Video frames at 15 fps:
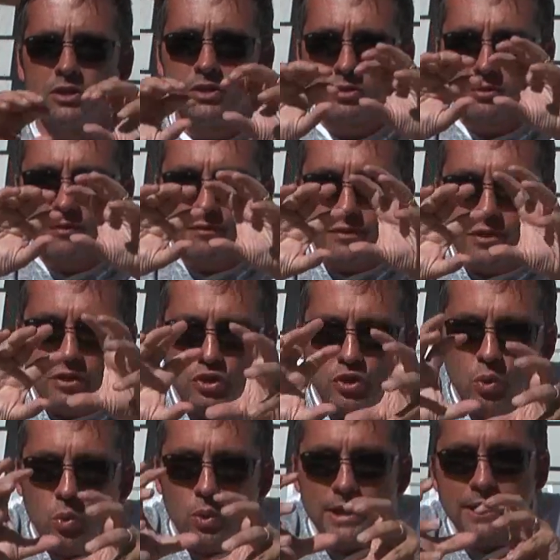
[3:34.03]
sort of, you know,
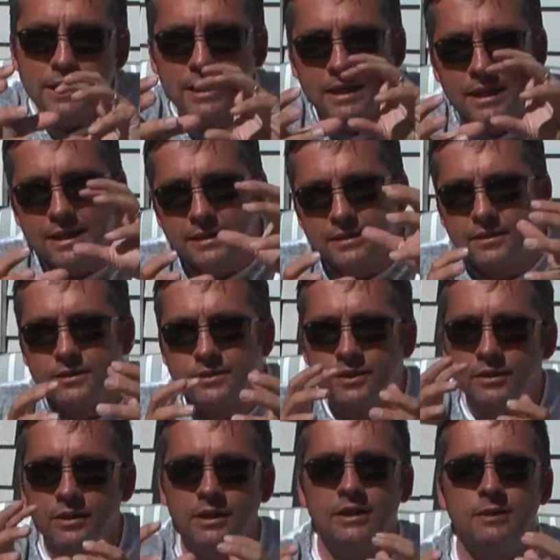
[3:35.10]
tweaking it
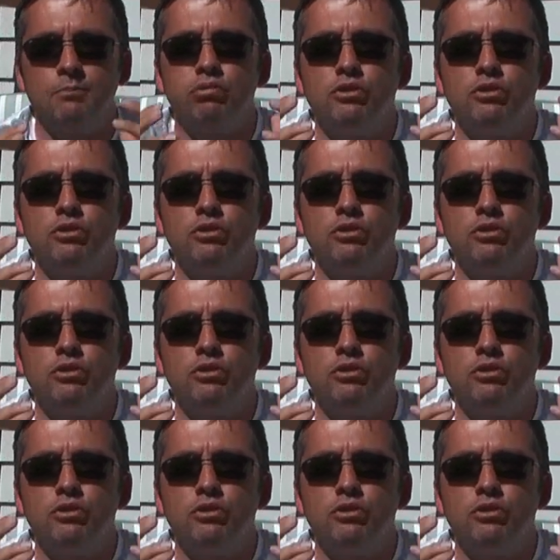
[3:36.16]
so that it